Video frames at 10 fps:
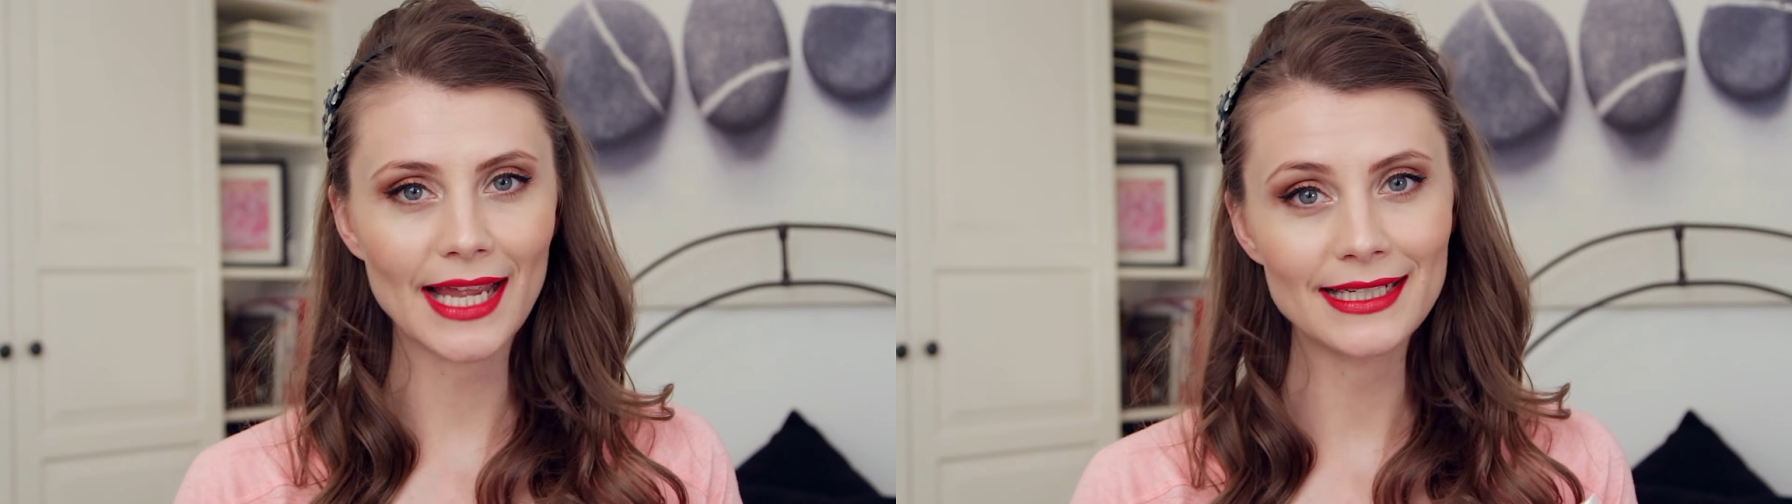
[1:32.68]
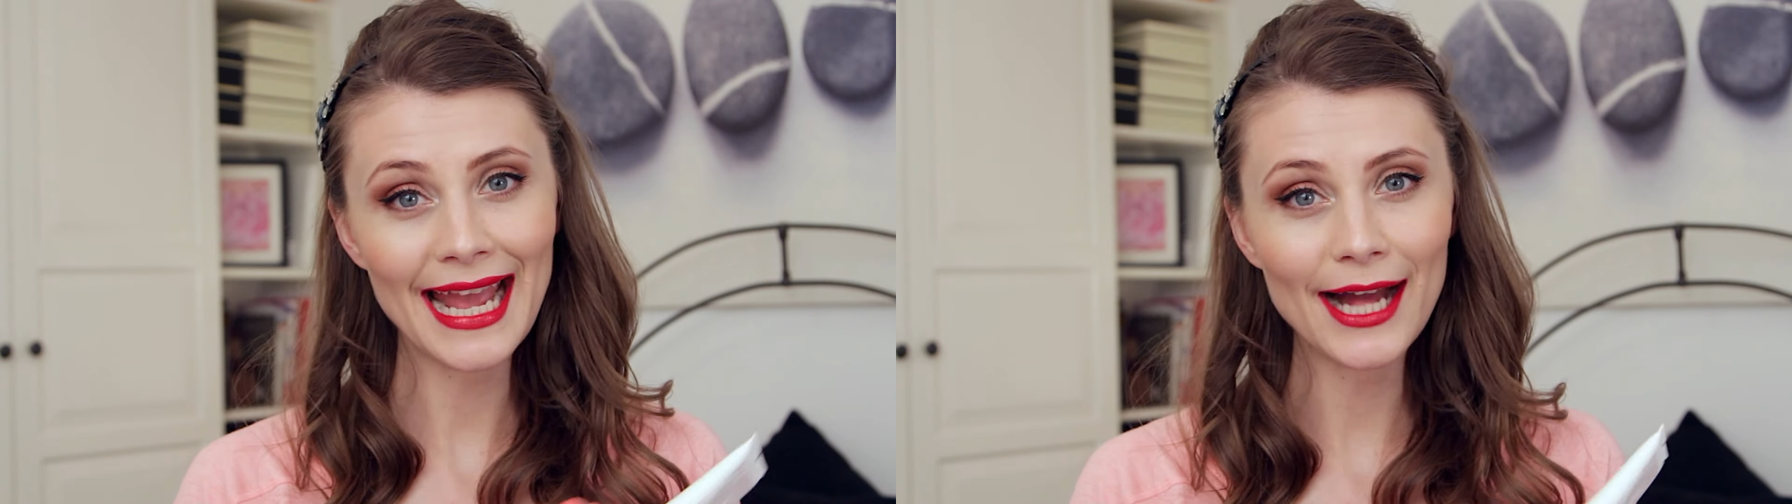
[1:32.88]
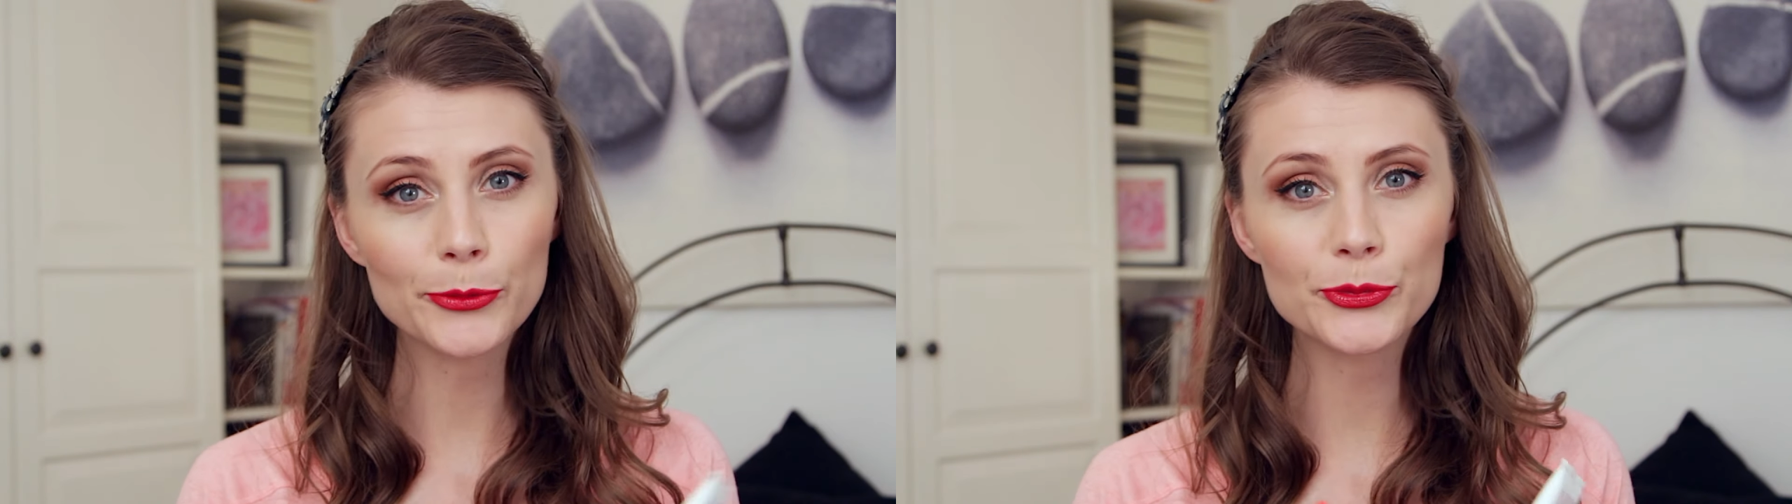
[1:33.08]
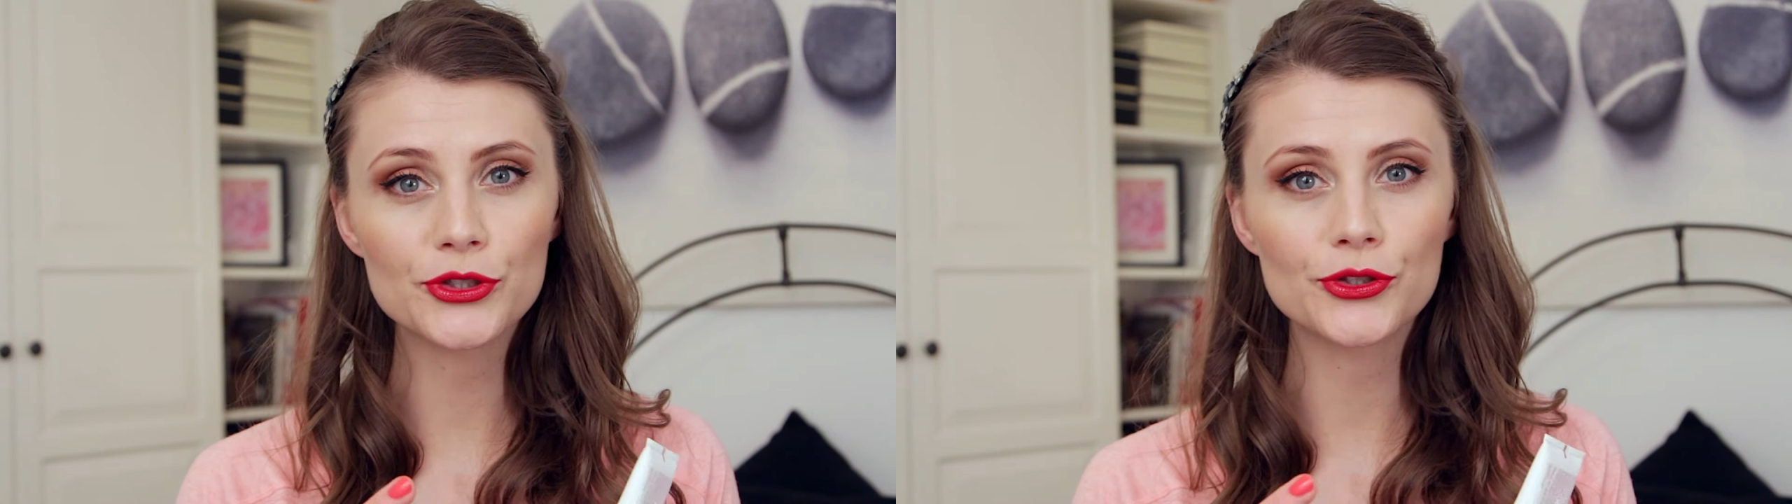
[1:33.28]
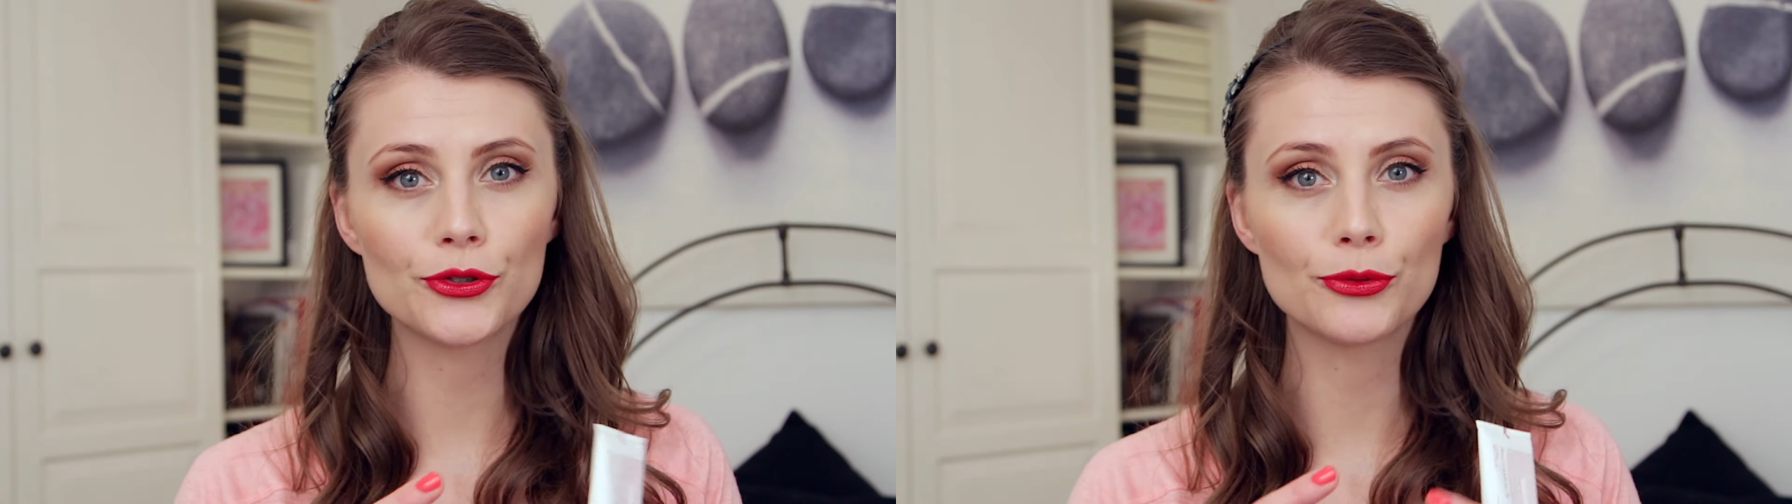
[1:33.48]
And it
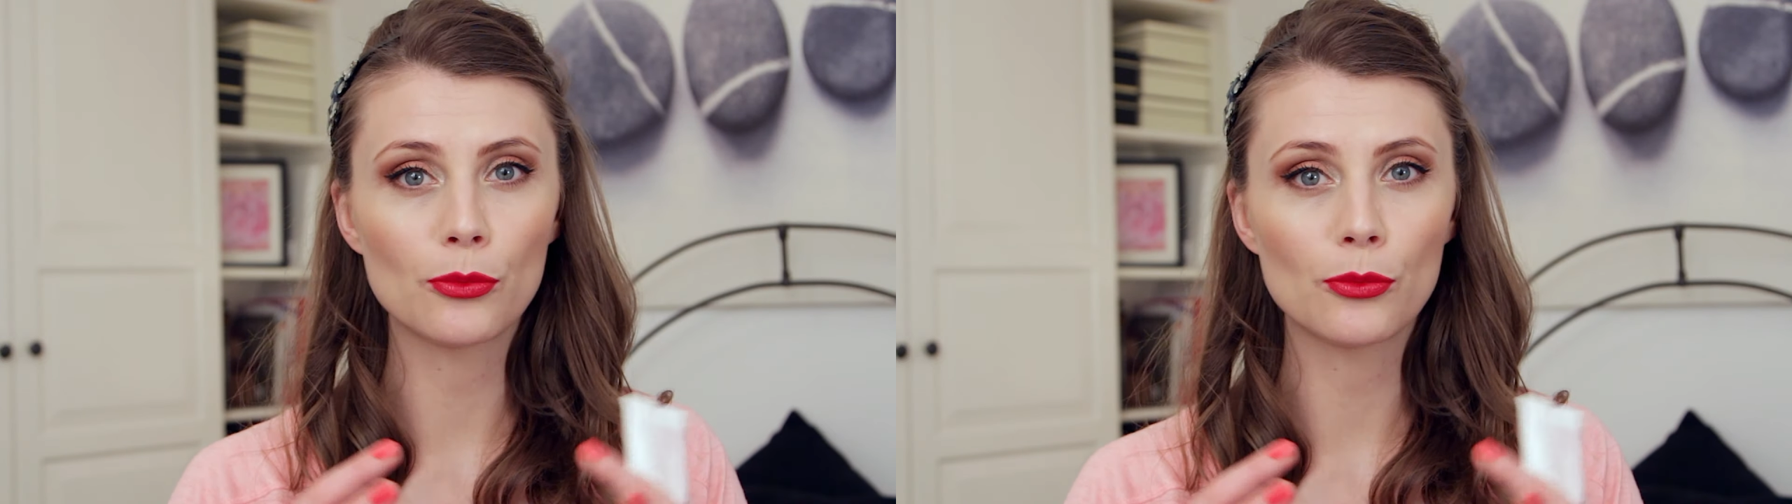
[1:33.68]
helps to